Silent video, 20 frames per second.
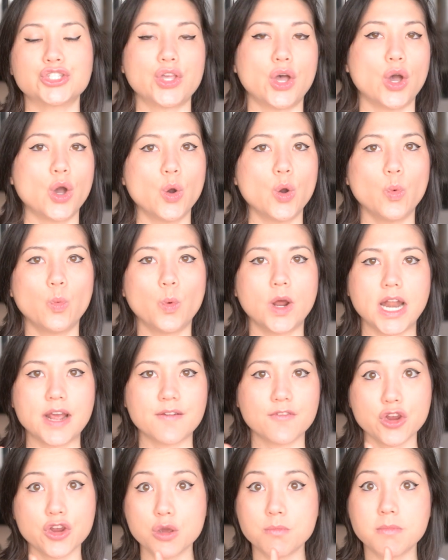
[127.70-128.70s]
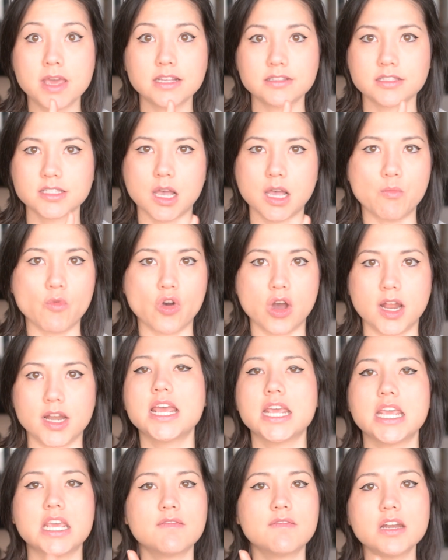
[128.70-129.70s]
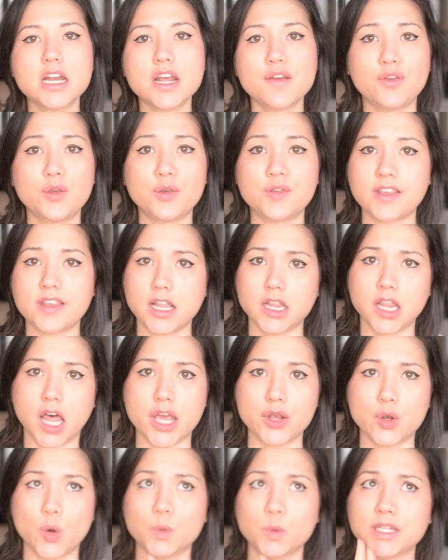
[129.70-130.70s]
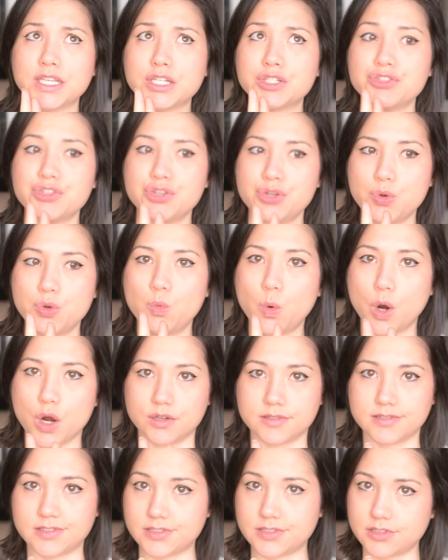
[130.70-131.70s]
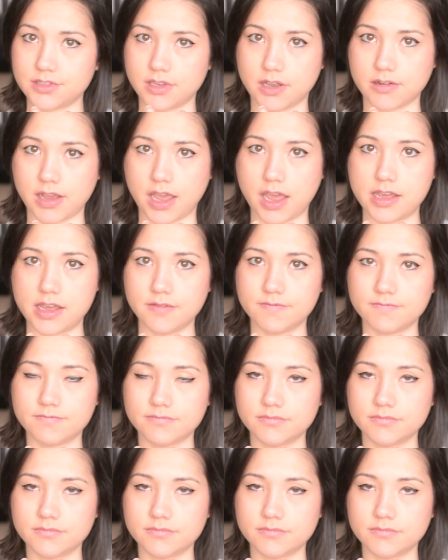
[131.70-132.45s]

So whenever you meet someone, even if you said like only 2 words, okay?